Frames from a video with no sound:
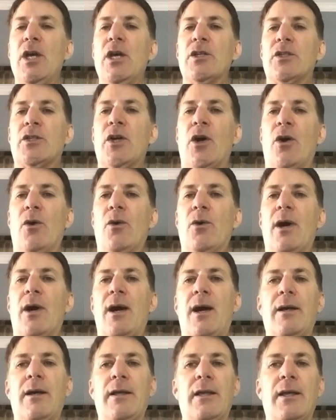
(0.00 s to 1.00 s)
So
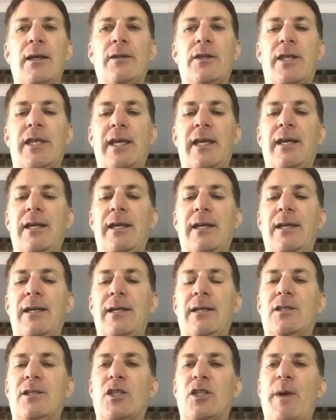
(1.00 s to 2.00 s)

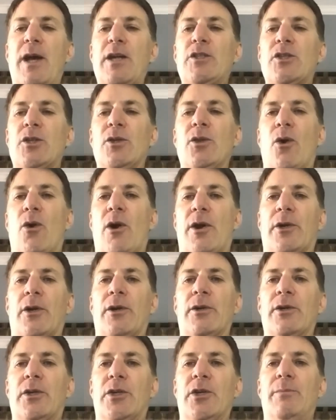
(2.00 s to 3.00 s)
the special
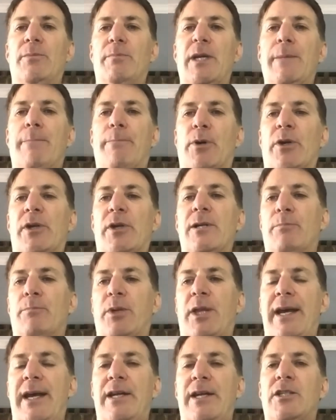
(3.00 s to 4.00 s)
order could be put in
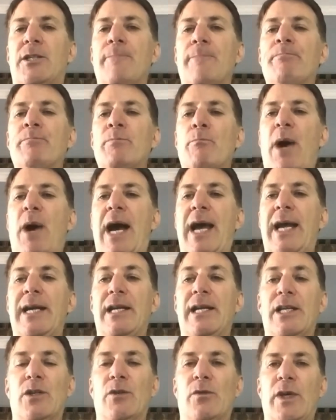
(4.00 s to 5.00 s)
place by
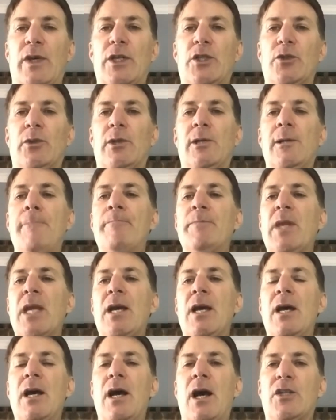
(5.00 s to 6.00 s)
an individual,
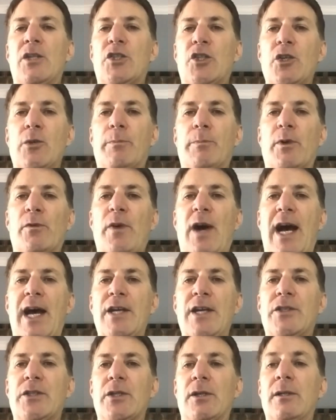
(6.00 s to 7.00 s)
a
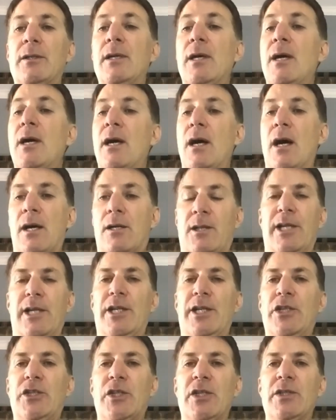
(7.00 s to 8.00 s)
supervisor, a
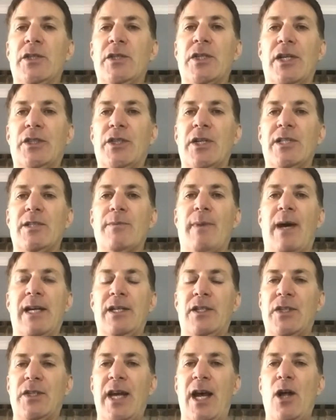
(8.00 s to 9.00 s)
clinician such as
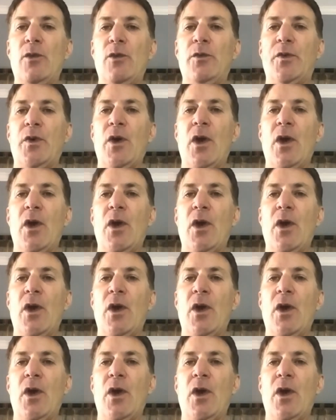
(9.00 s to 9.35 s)
myself,